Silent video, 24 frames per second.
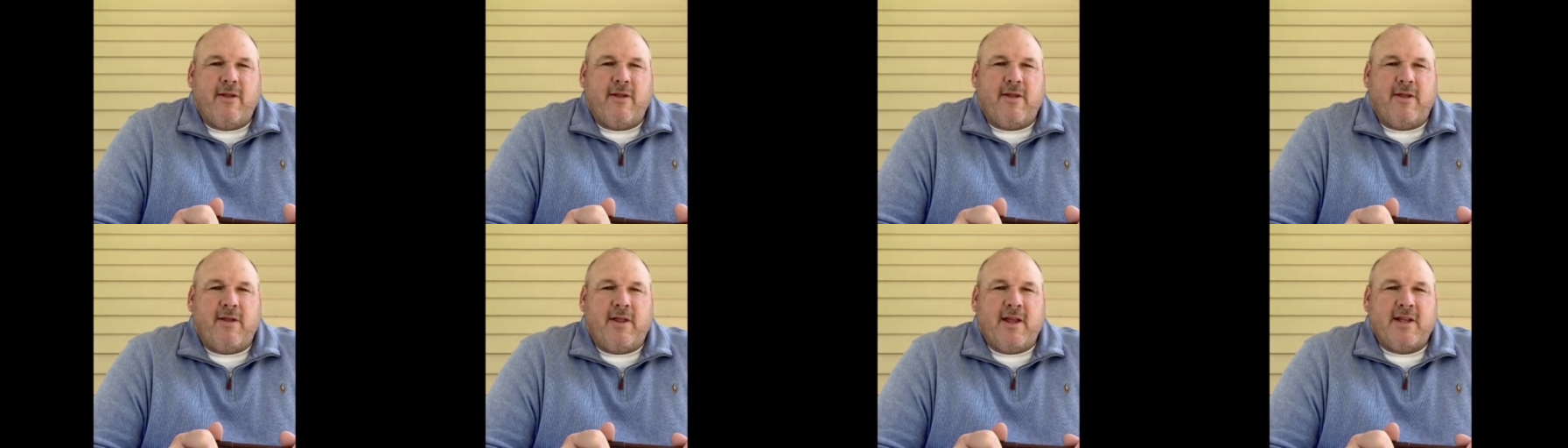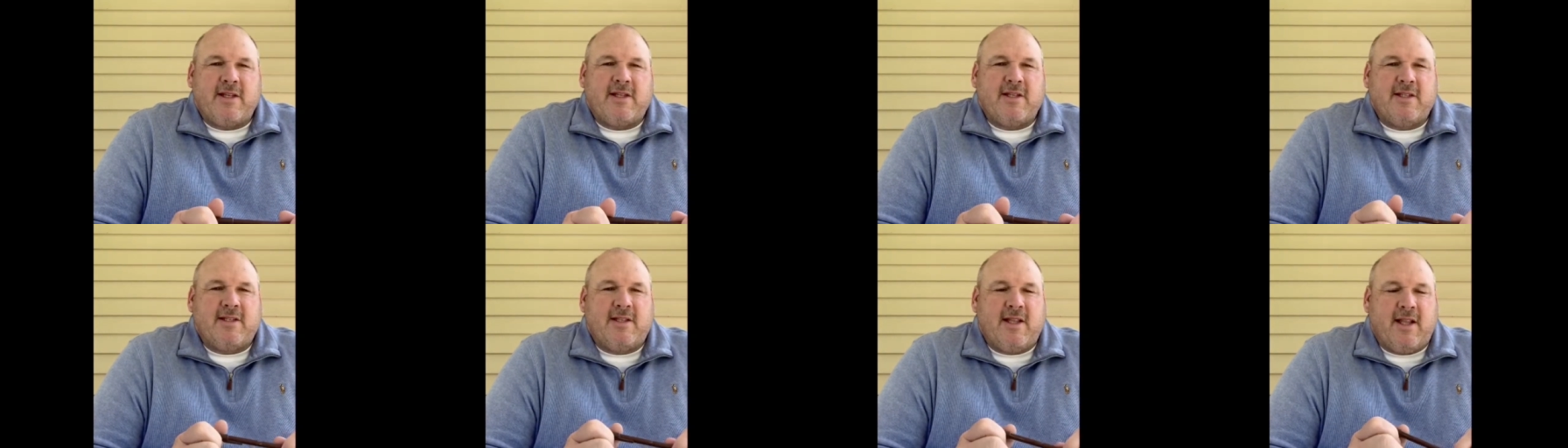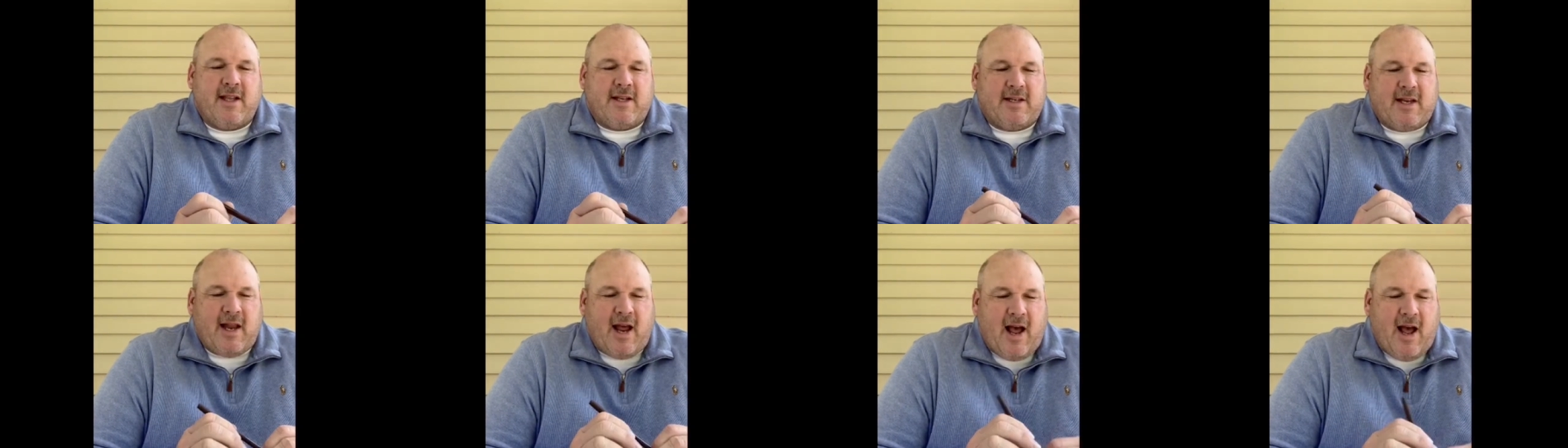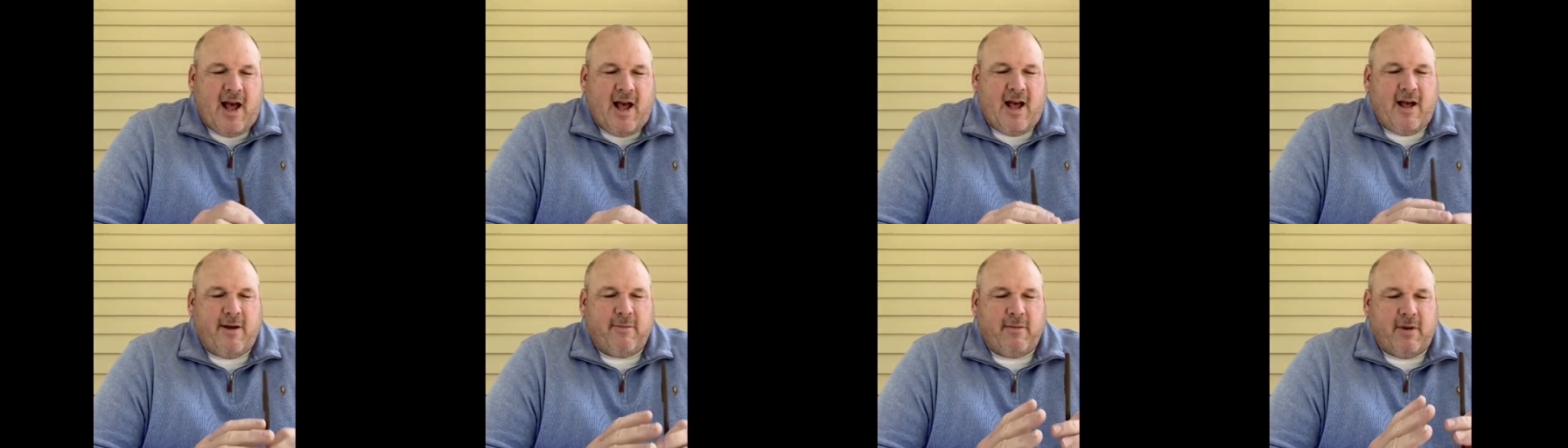this is the
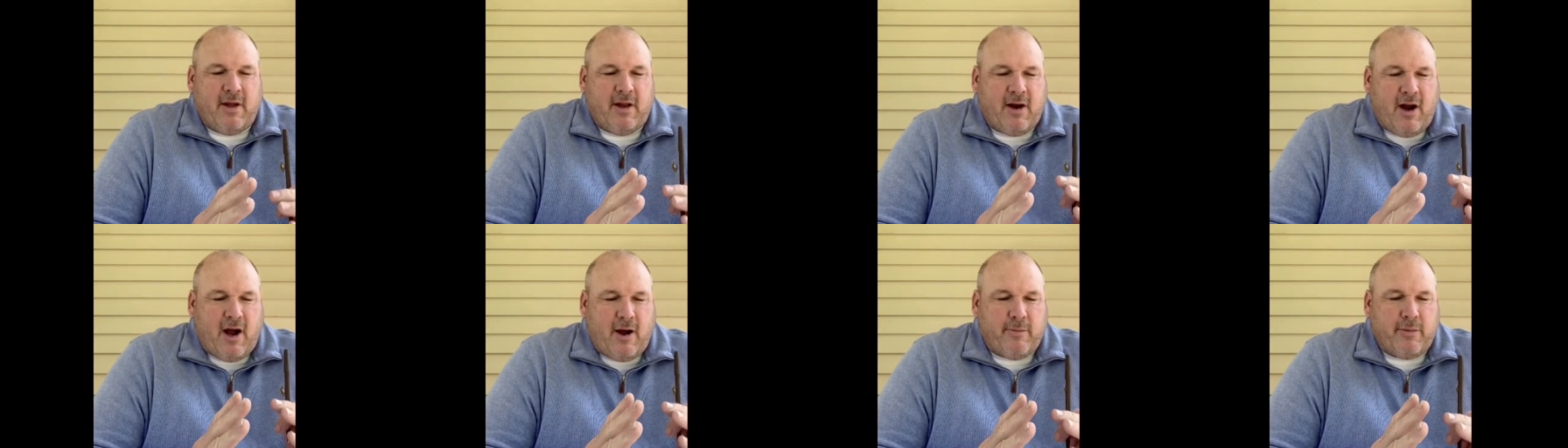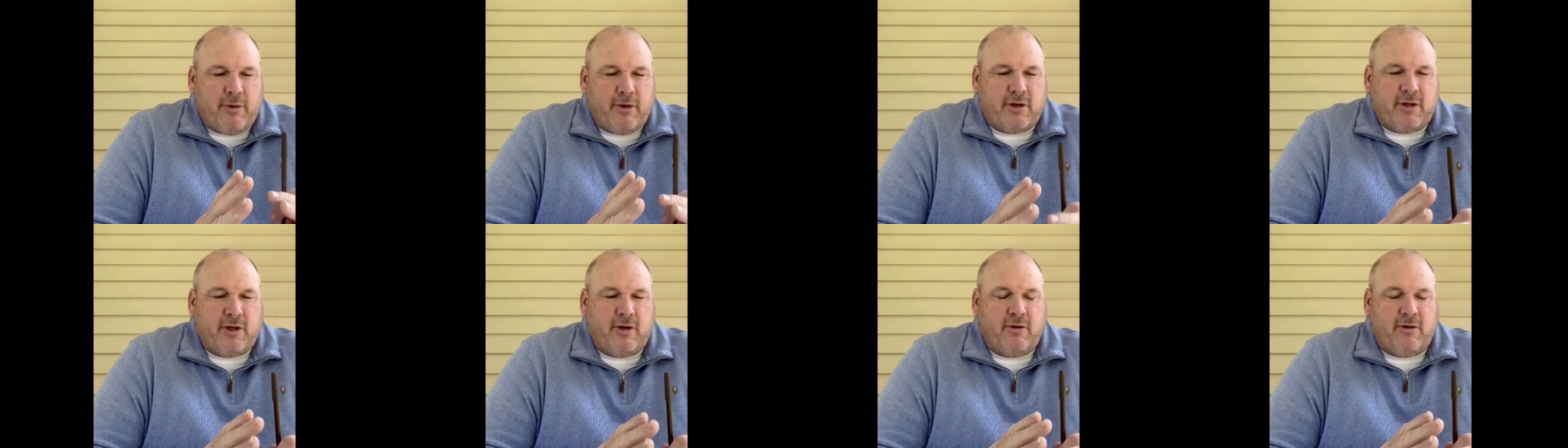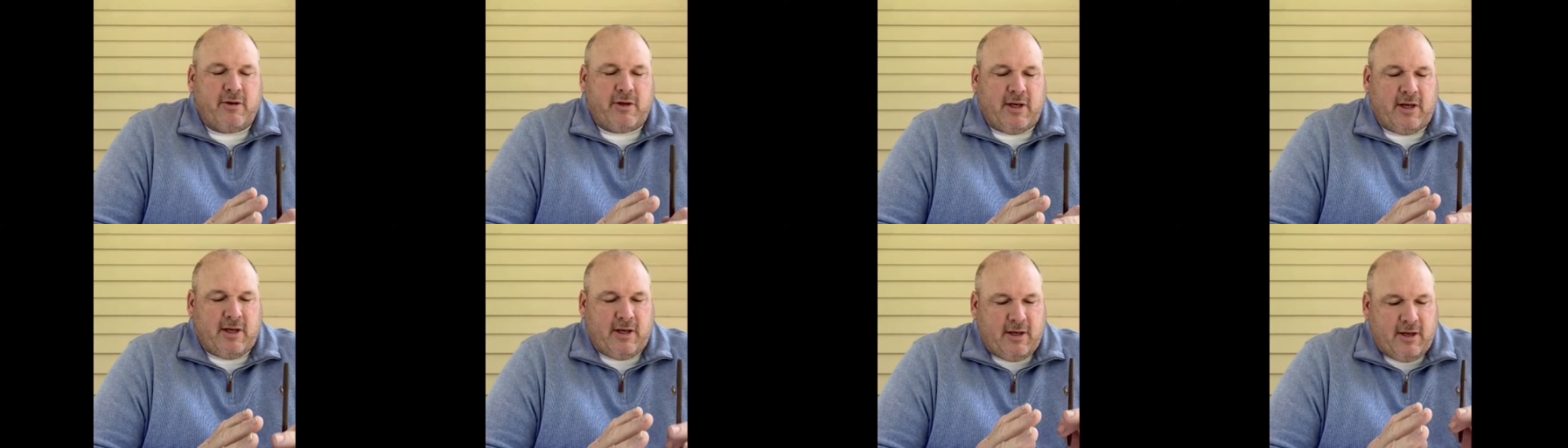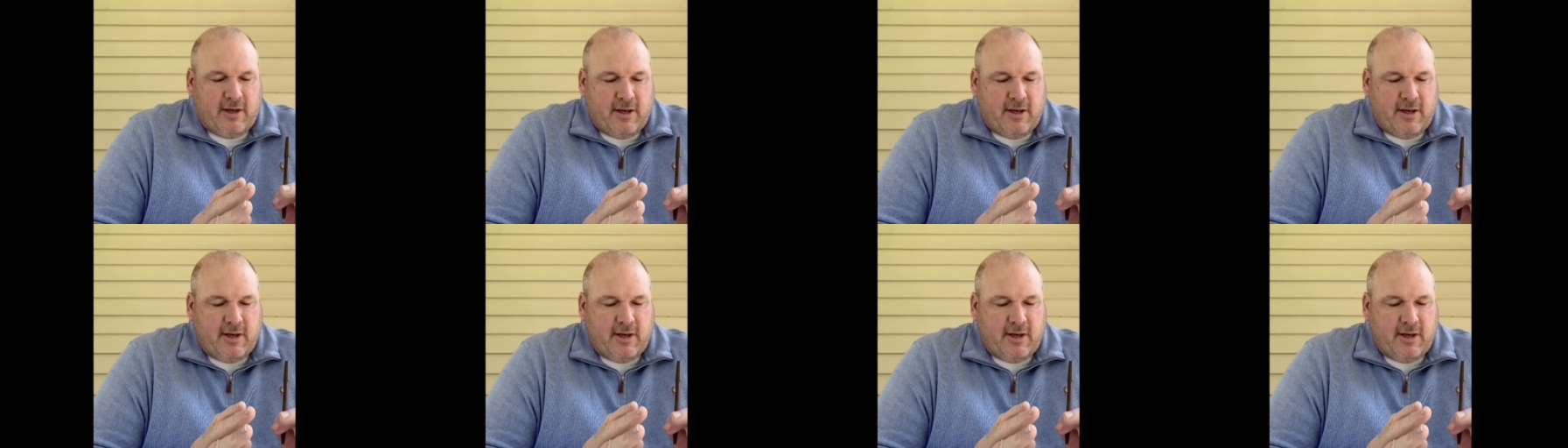time and opportunity.